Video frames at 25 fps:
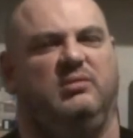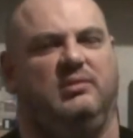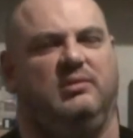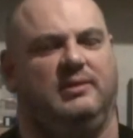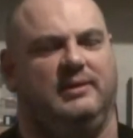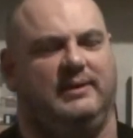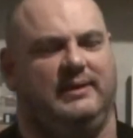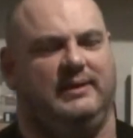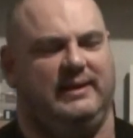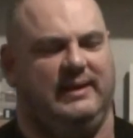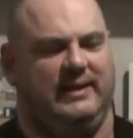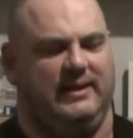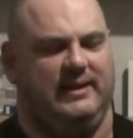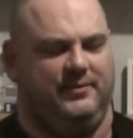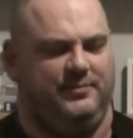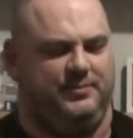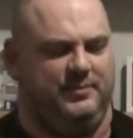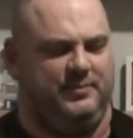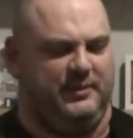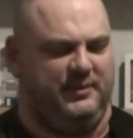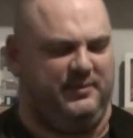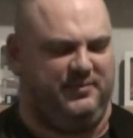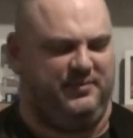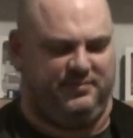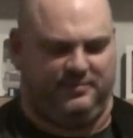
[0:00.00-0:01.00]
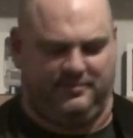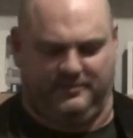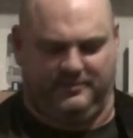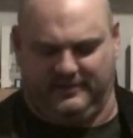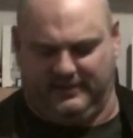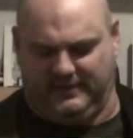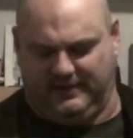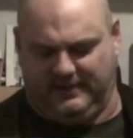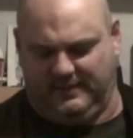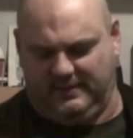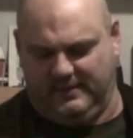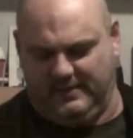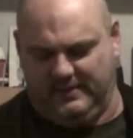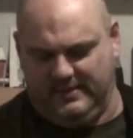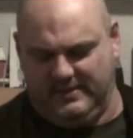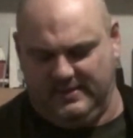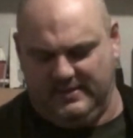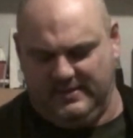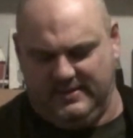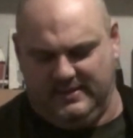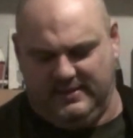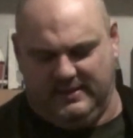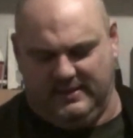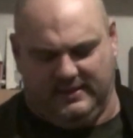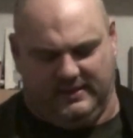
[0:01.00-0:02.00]
All Right Now by Free.
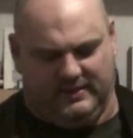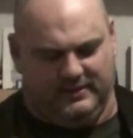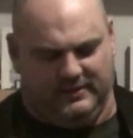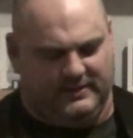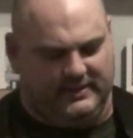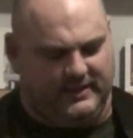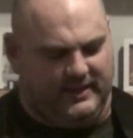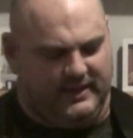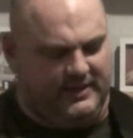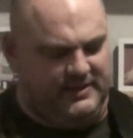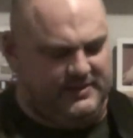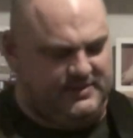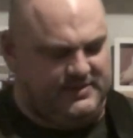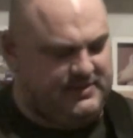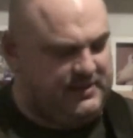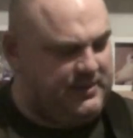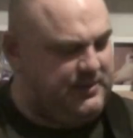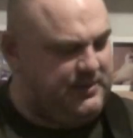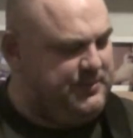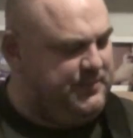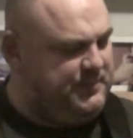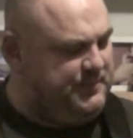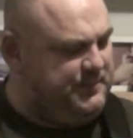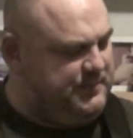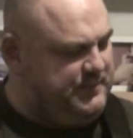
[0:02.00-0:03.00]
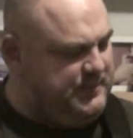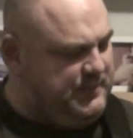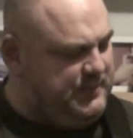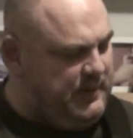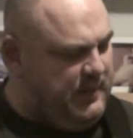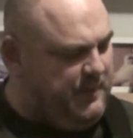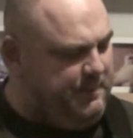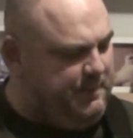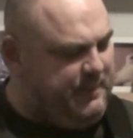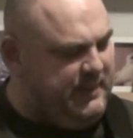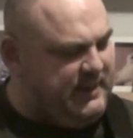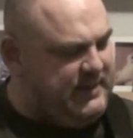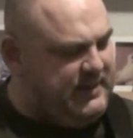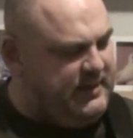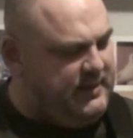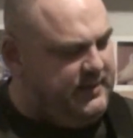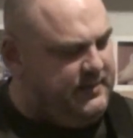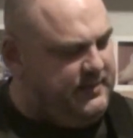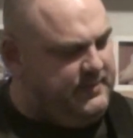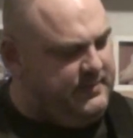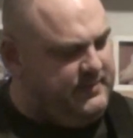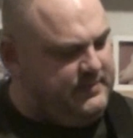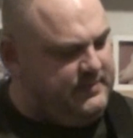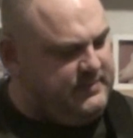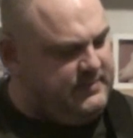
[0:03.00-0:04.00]
Okay, so I
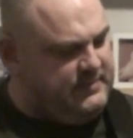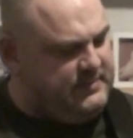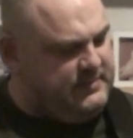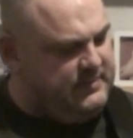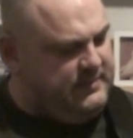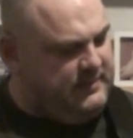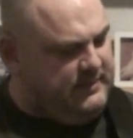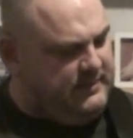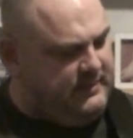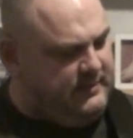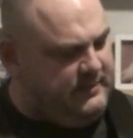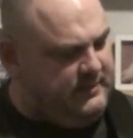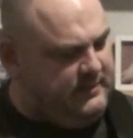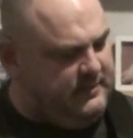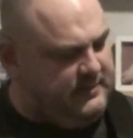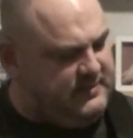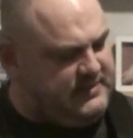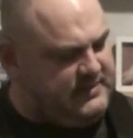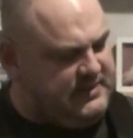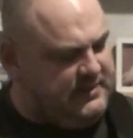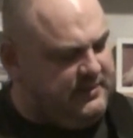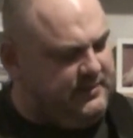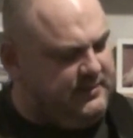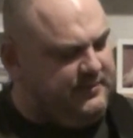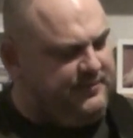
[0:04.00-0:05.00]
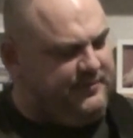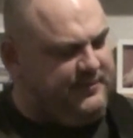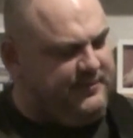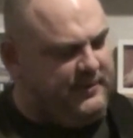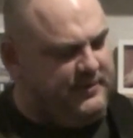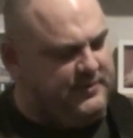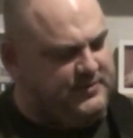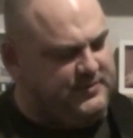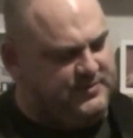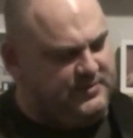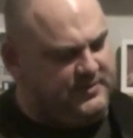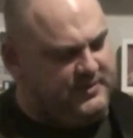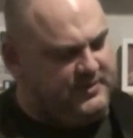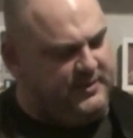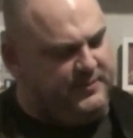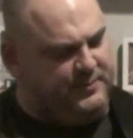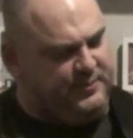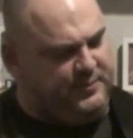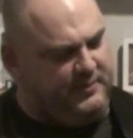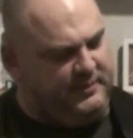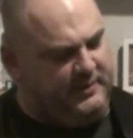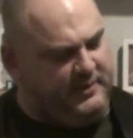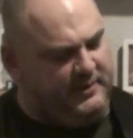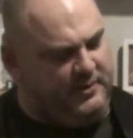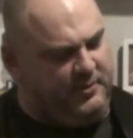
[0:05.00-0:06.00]
better tell the folks, although they
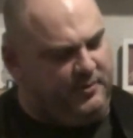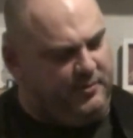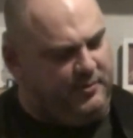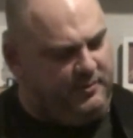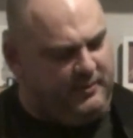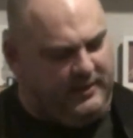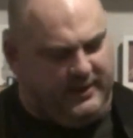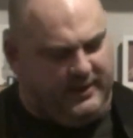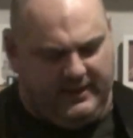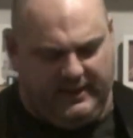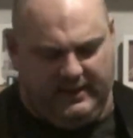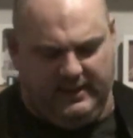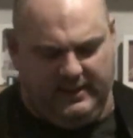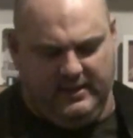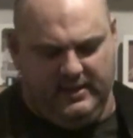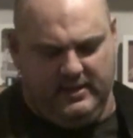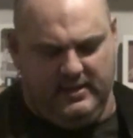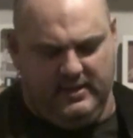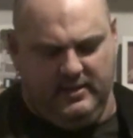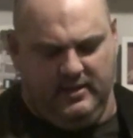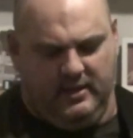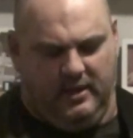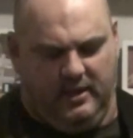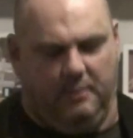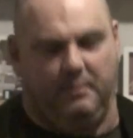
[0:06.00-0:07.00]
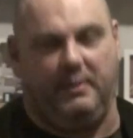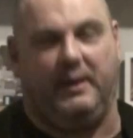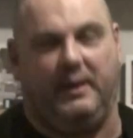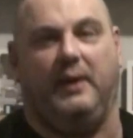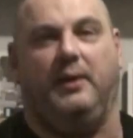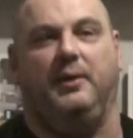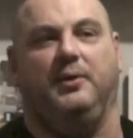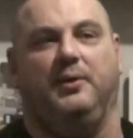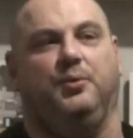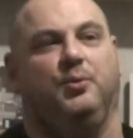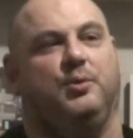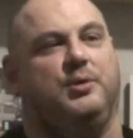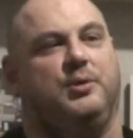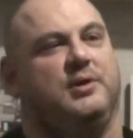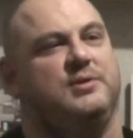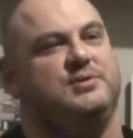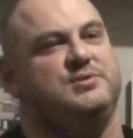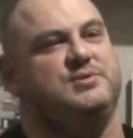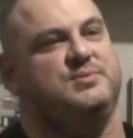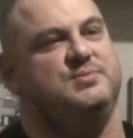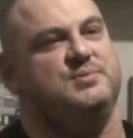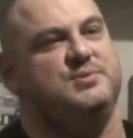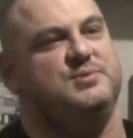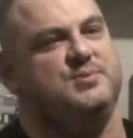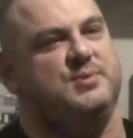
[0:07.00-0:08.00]
probably know already, about your
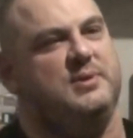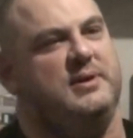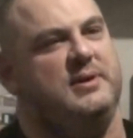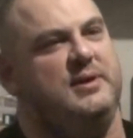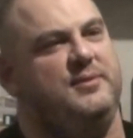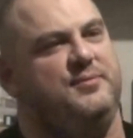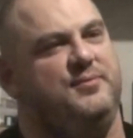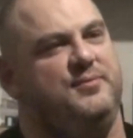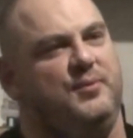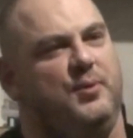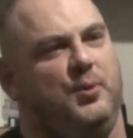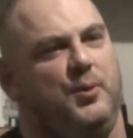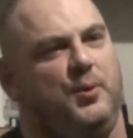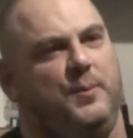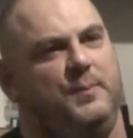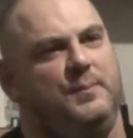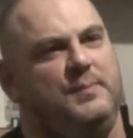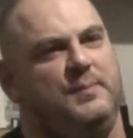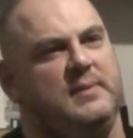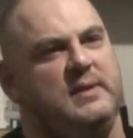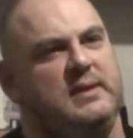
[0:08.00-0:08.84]
Custom 24.